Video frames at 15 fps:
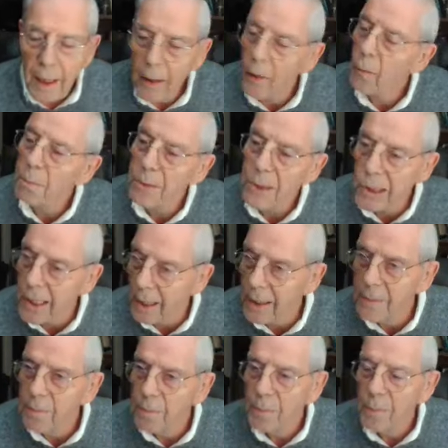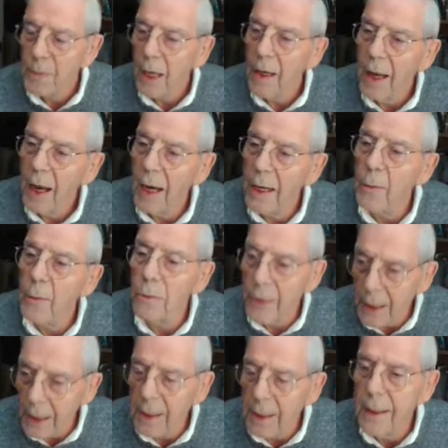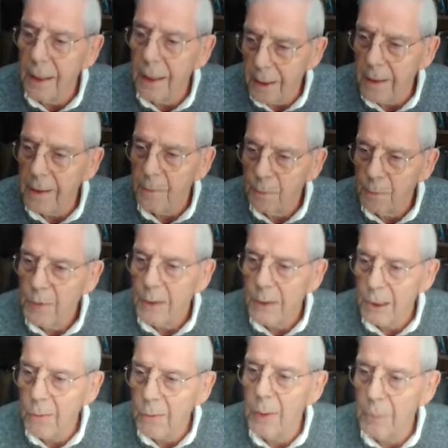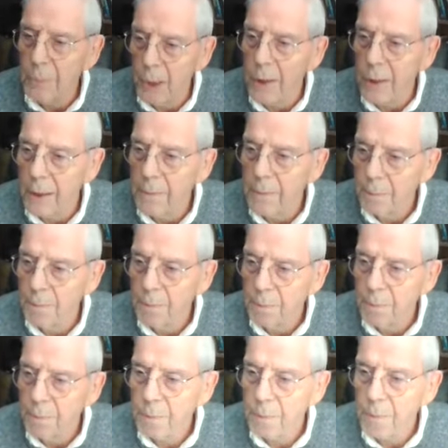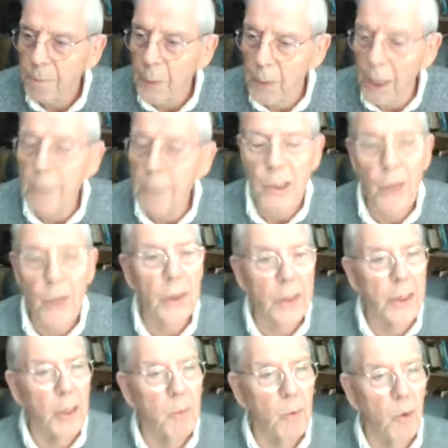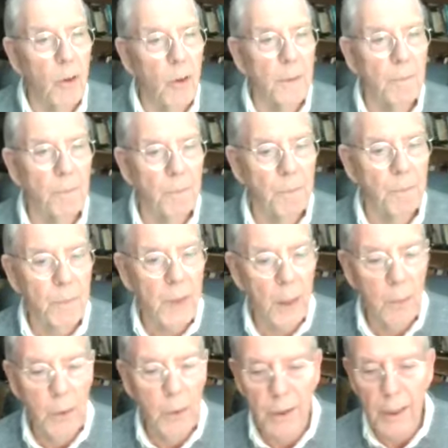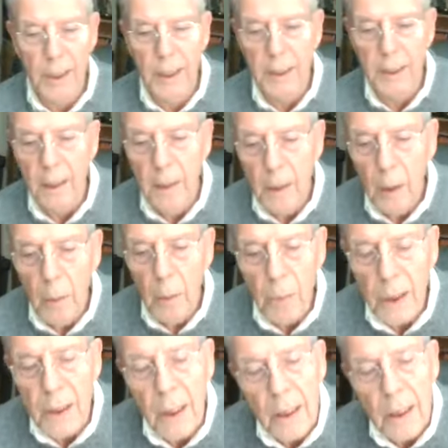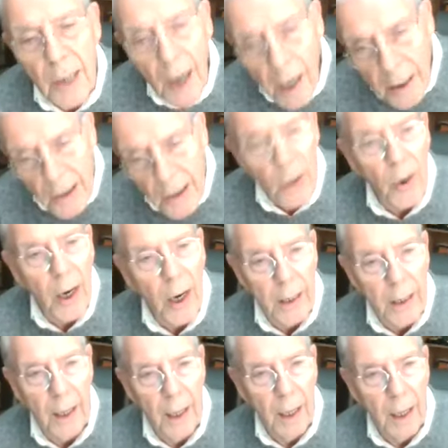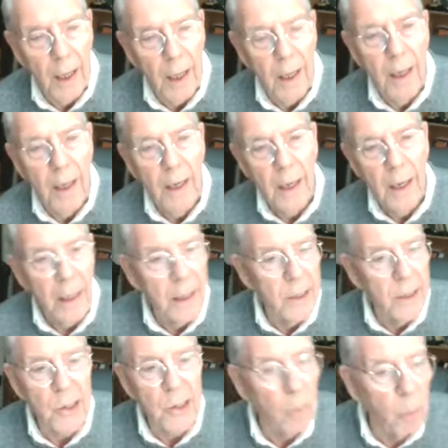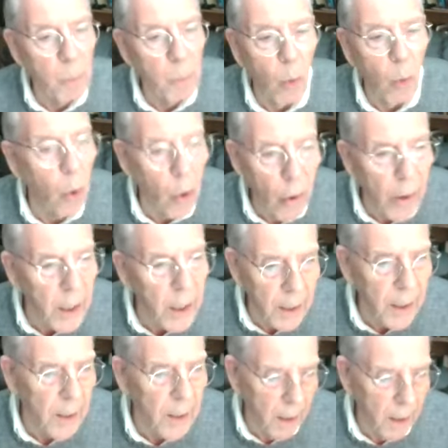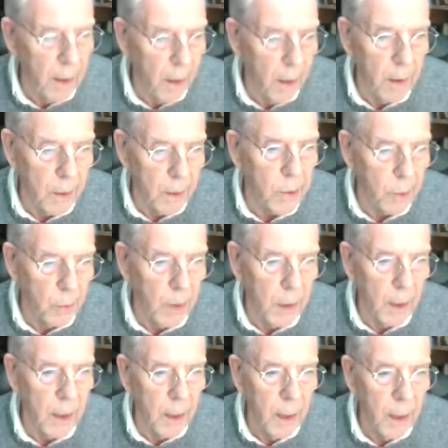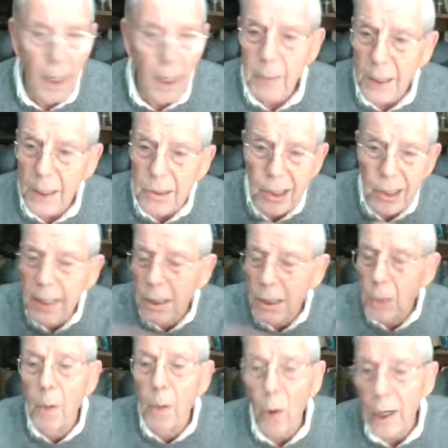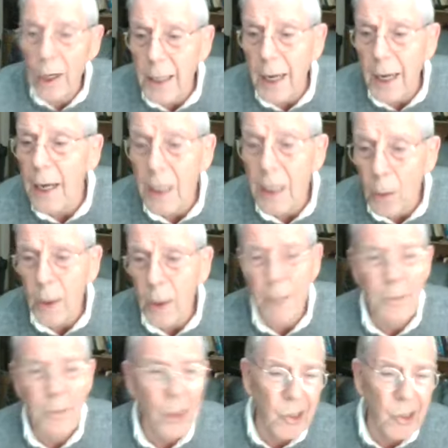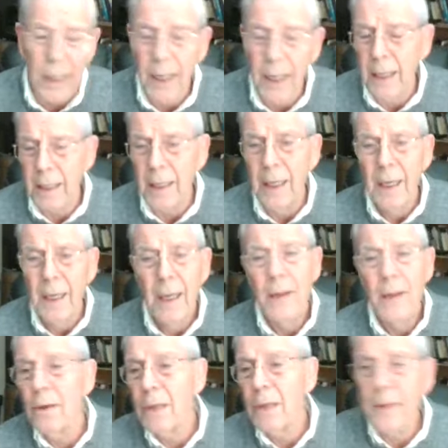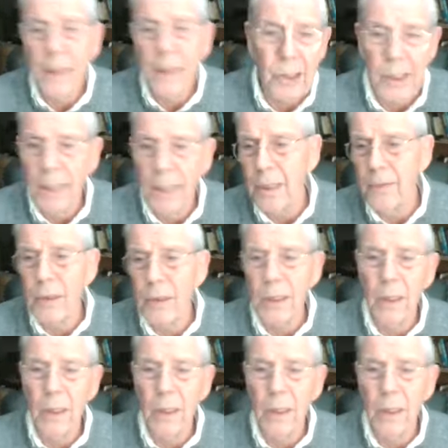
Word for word: helps how to read scripture. But I'm sure you'll hear more about that. But doctrine isn't boring uh, to me. I'm not saying it's boring to anyone. I'm just saying that under these sets of